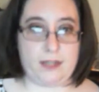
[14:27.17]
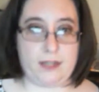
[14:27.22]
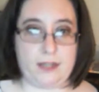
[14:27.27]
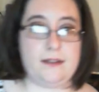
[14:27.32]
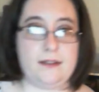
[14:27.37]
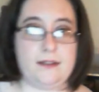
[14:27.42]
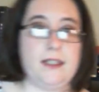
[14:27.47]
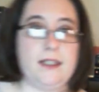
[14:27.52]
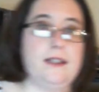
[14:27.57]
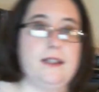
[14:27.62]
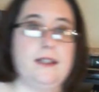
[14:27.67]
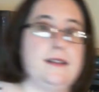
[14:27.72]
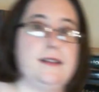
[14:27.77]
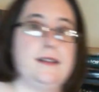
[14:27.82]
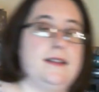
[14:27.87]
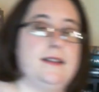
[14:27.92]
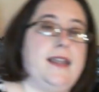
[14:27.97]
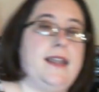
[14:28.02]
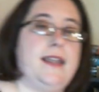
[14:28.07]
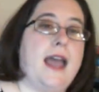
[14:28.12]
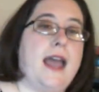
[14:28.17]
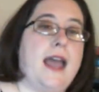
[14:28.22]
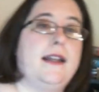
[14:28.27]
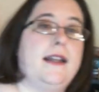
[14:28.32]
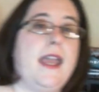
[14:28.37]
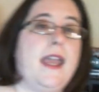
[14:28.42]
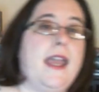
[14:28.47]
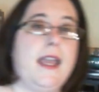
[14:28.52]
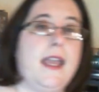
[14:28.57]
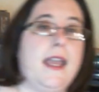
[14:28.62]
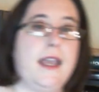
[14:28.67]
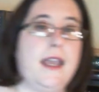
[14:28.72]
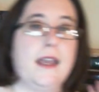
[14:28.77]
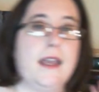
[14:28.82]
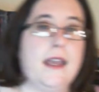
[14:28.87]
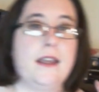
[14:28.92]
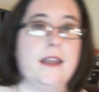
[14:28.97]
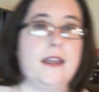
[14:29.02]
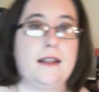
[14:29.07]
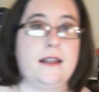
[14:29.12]
and this is again a
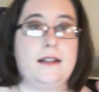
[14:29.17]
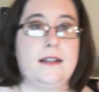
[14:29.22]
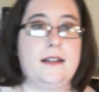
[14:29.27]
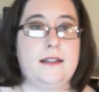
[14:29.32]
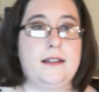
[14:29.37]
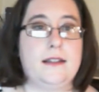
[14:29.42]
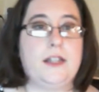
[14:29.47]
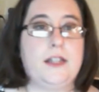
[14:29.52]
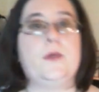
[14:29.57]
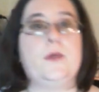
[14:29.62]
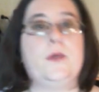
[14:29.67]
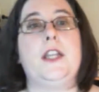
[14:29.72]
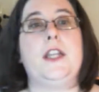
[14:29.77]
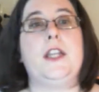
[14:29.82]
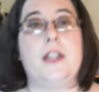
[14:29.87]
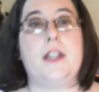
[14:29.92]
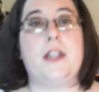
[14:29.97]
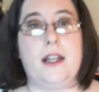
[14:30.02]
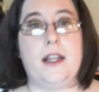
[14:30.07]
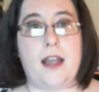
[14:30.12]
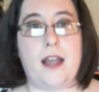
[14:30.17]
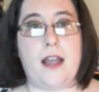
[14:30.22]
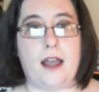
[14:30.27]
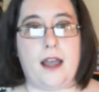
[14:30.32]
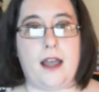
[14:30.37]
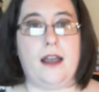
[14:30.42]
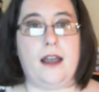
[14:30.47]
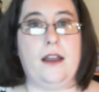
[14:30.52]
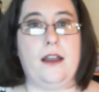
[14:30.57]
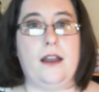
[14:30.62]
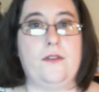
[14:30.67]
situation of